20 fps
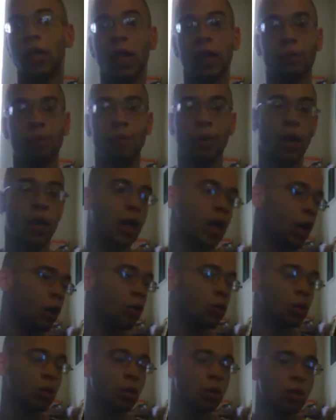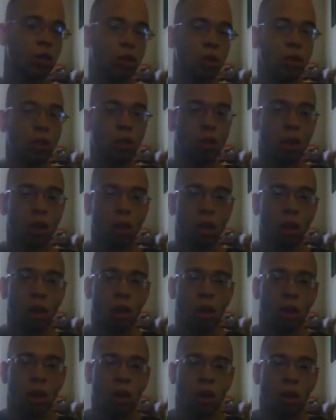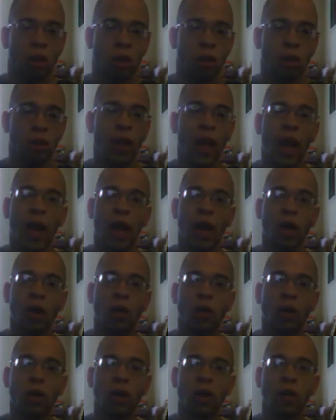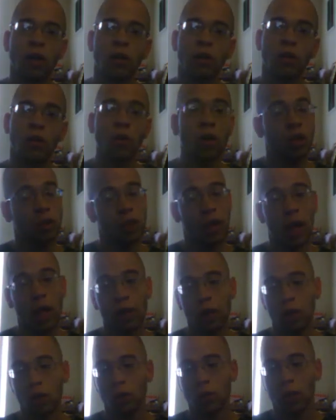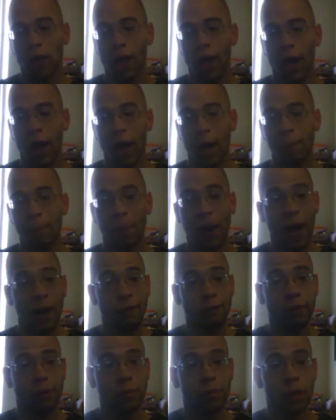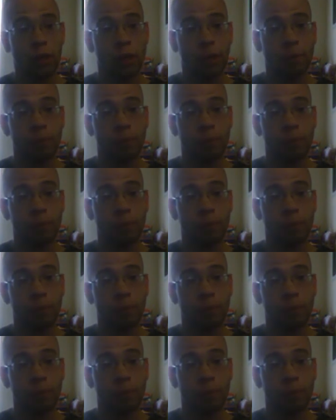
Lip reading: and everybody else. Now, quick side note, I'm back from